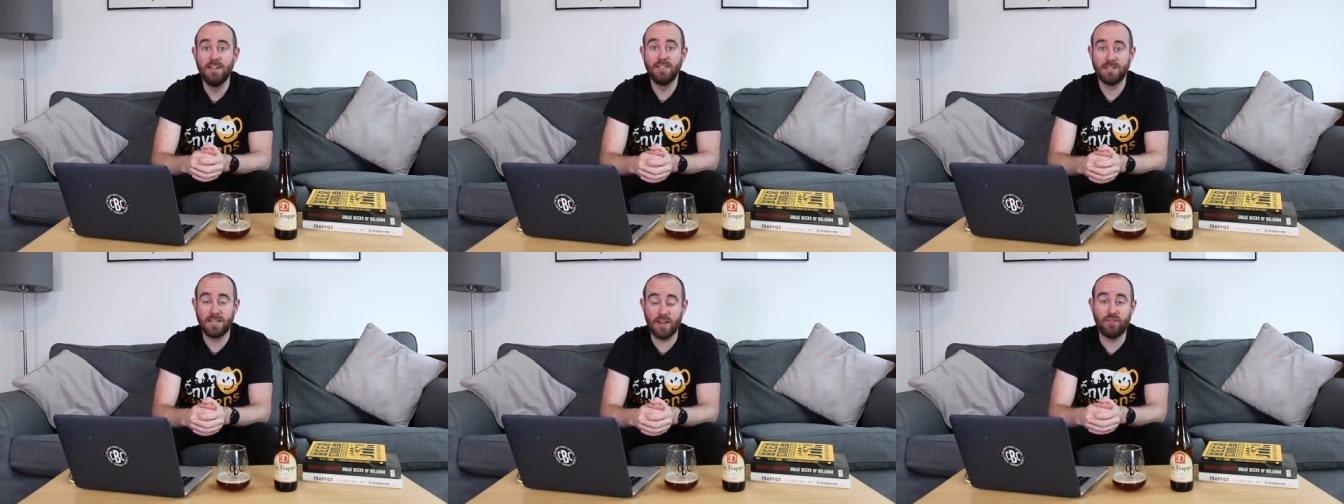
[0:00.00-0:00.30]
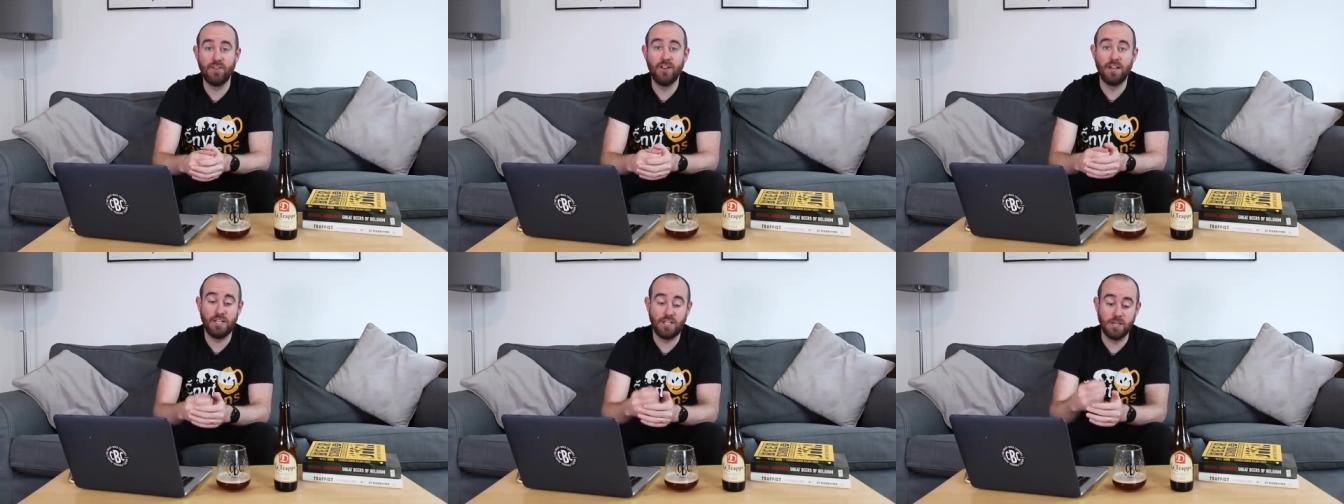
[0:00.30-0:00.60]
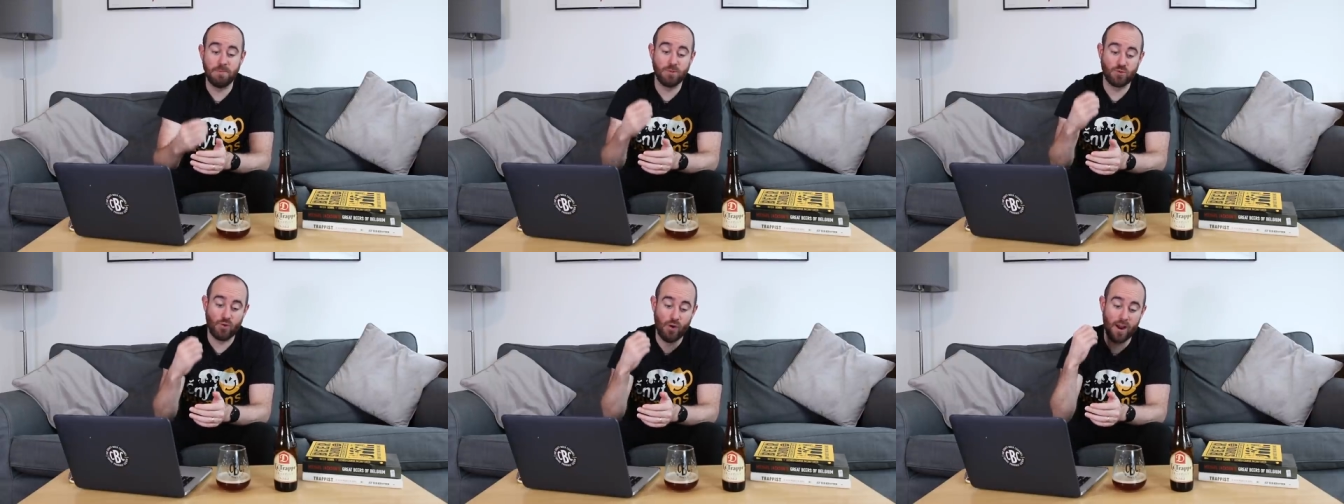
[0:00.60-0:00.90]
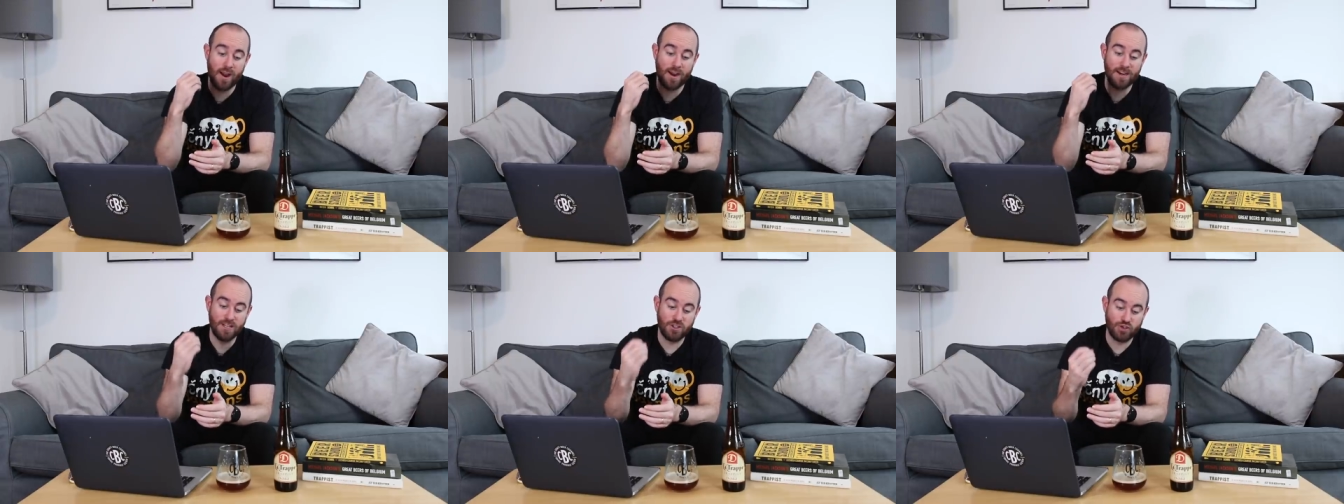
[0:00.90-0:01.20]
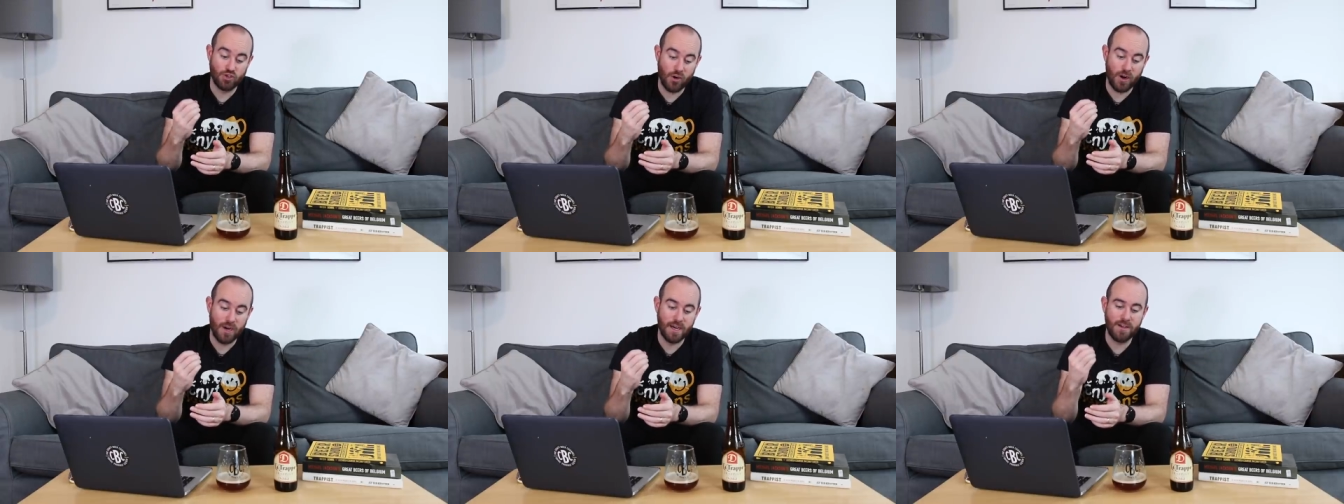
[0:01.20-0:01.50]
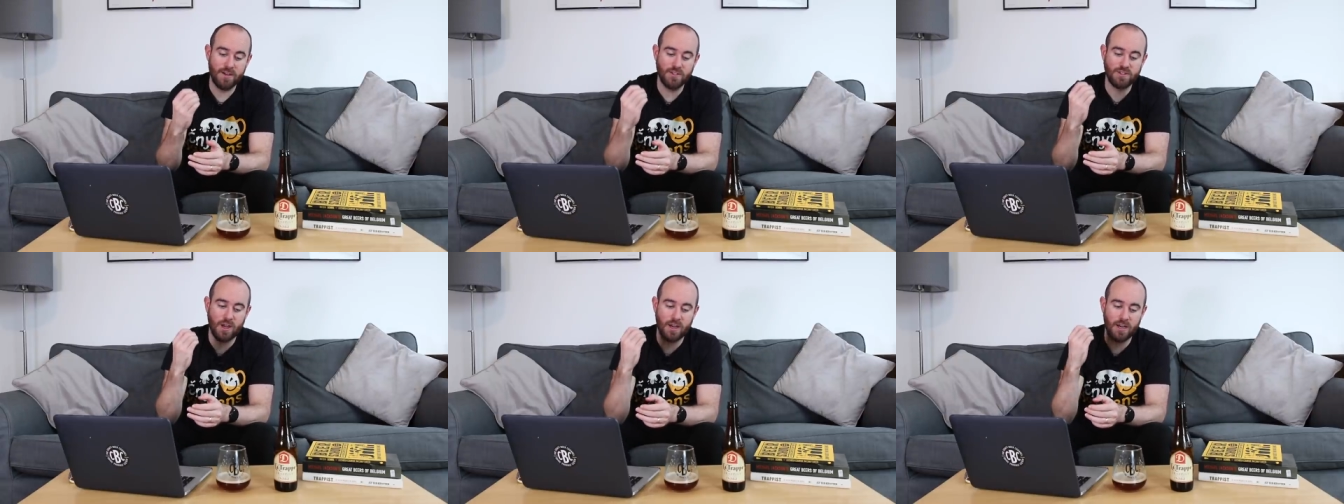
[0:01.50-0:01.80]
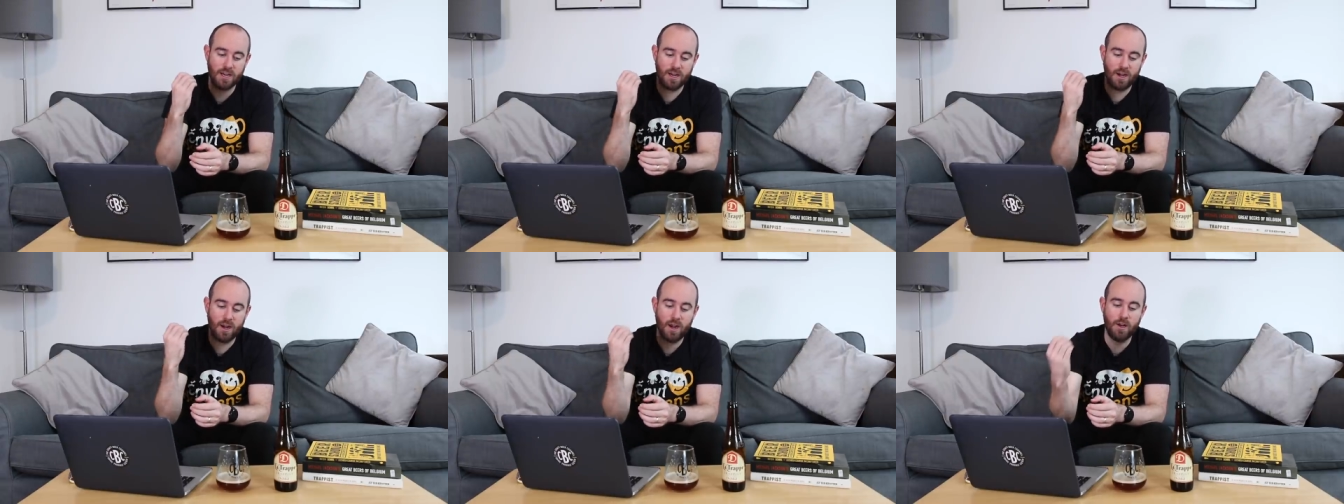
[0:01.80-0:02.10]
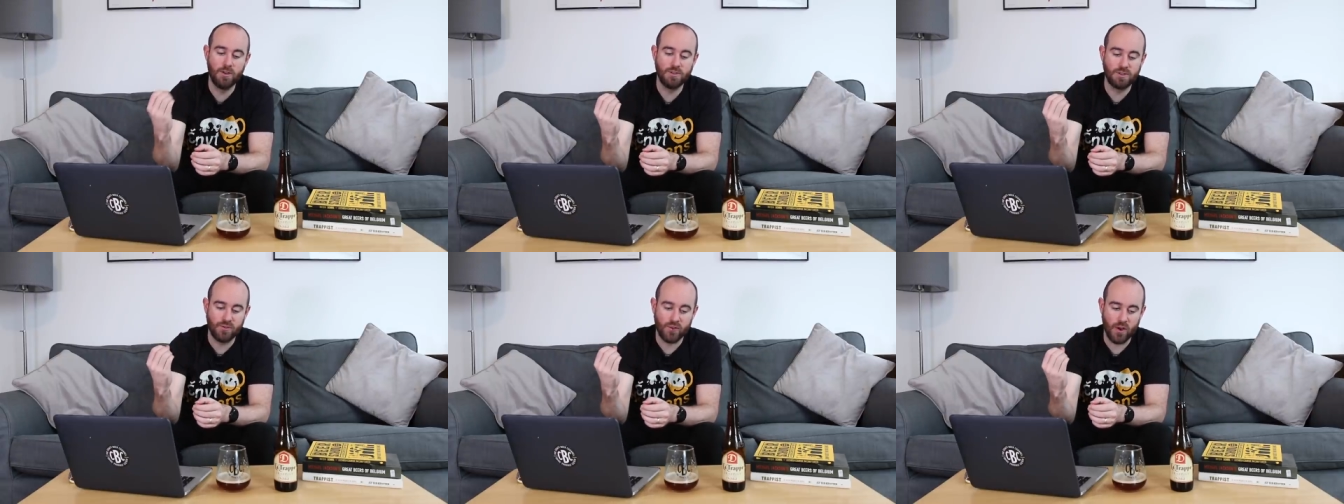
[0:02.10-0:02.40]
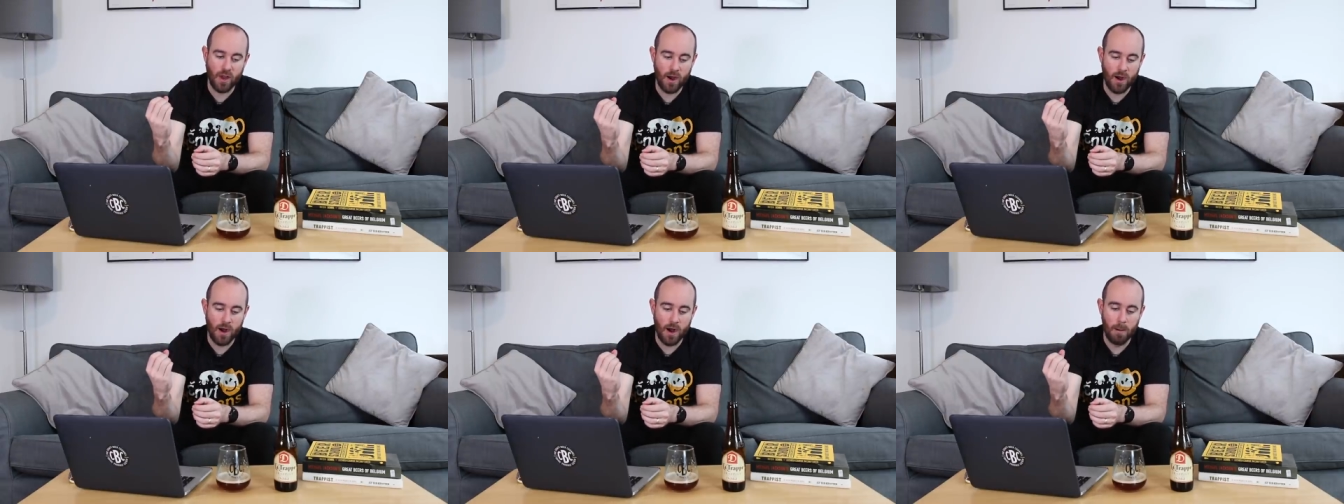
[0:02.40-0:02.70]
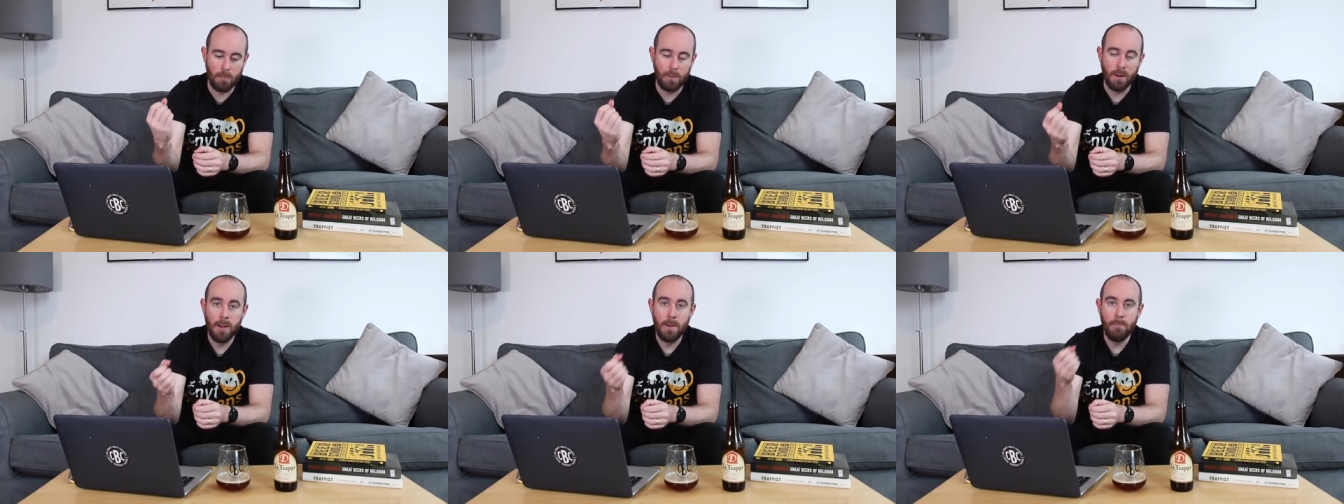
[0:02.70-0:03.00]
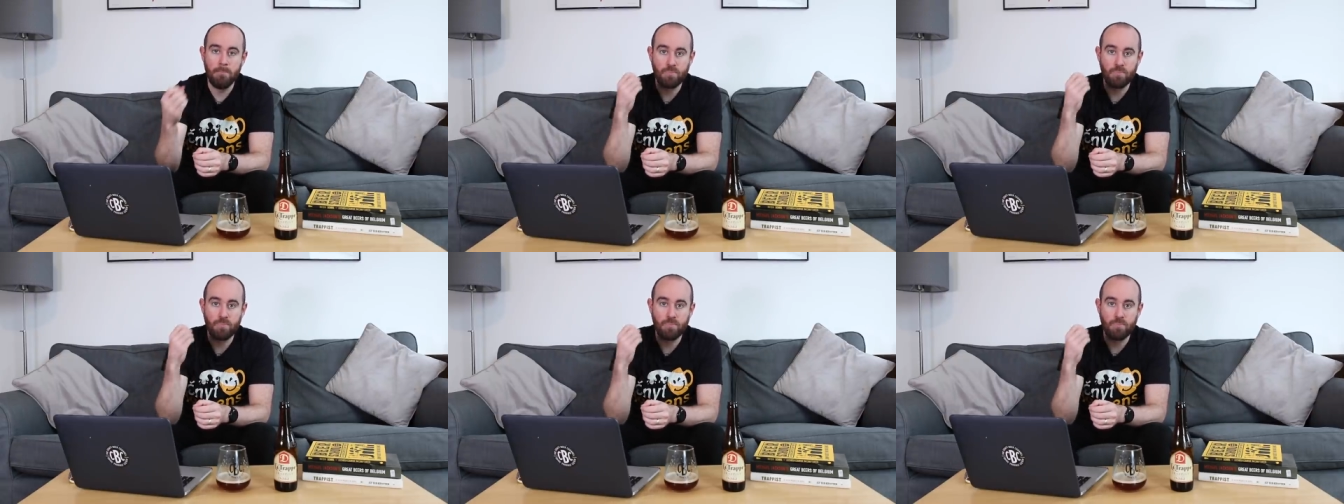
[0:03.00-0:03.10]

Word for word: definitely Jimmy's right, I need dryness, I need loads of carb,